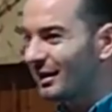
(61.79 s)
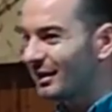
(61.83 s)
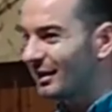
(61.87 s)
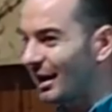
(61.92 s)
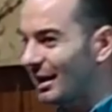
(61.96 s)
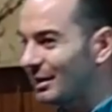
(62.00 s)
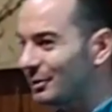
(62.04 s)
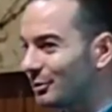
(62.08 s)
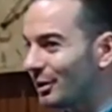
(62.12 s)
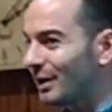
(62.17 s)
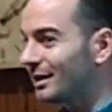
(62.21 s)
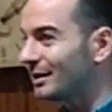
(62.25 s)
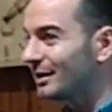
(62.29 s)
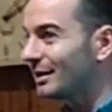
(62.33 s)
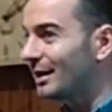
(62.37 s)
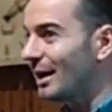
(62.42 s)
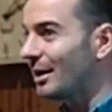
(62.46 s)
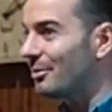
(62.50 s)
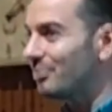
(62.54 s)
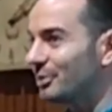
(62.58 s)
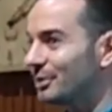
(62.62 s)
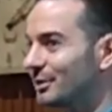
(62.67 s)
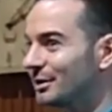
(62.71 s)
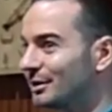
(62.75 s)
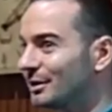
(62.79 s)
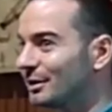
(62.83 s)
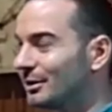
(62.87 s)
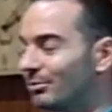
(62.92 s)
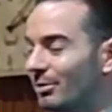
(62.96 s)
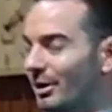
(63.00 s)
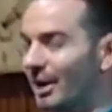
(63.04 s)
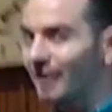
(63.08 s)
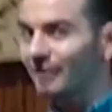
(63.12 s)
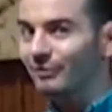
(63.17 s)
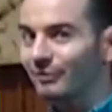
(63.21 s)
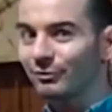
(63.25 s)
That's what it happened in the
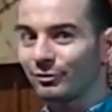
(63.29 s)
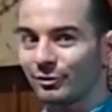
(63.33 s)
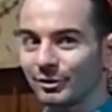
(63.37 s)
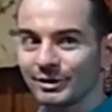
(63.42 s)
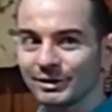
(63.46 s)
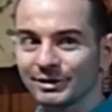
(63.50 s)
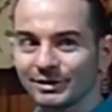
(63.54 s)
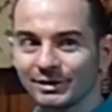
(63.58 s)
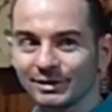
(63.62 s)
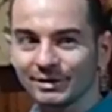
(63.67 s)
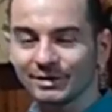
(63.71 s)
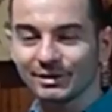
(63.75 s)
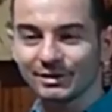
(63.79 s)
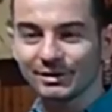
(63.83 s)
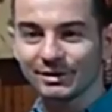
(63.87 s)
Black Forest. Is